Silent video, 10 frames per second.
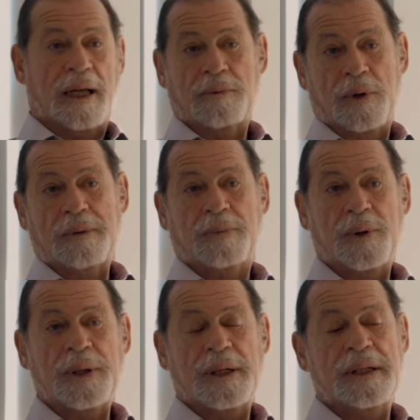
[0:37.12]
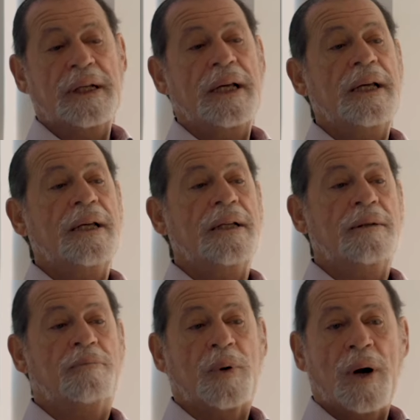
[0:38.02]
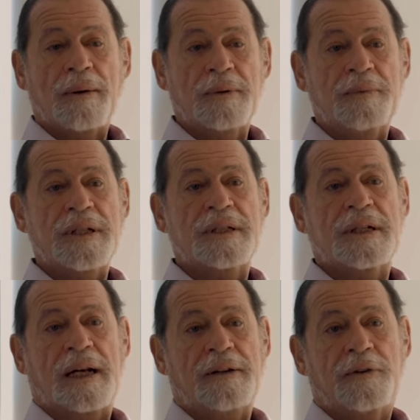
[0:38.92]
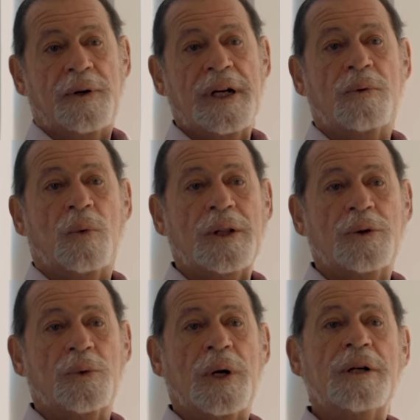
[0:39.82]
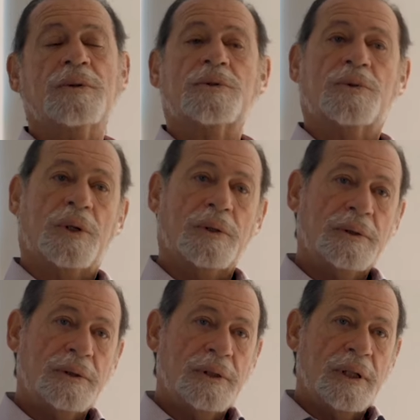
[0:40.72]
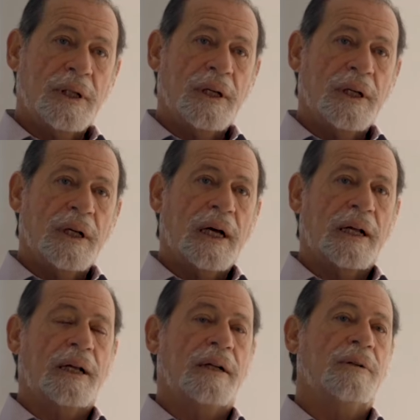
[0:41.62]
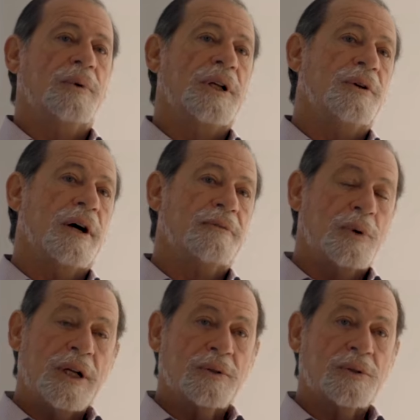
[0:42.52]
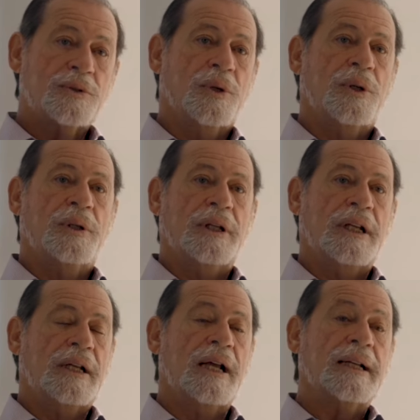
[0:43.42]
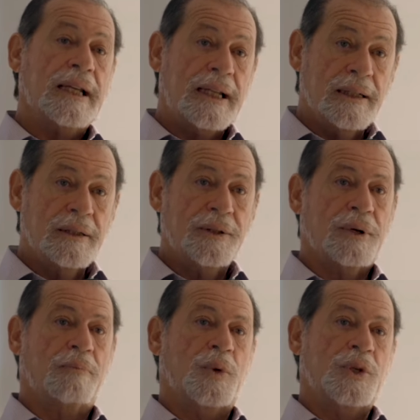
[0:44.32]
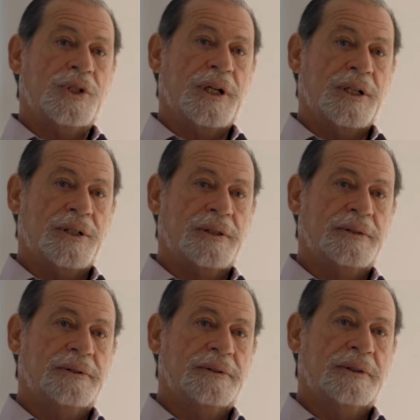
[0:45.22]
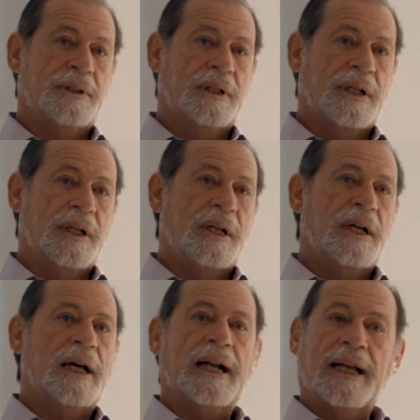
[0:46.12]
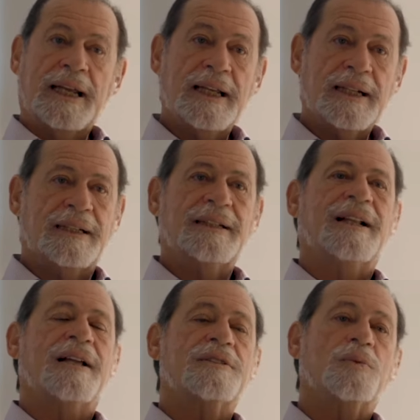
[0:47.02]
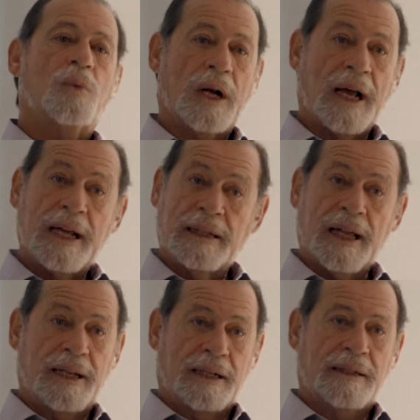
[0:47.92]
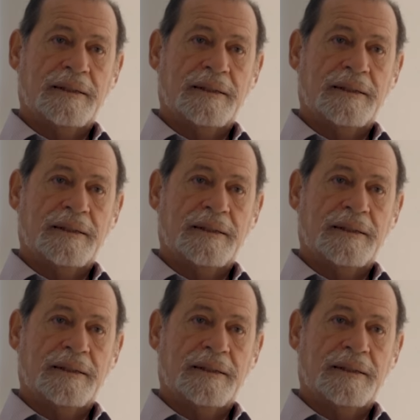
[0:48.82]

at one point. The problem is California went to rent control. And when you have rent control, it can kill your appreciation. And again, that's what I like.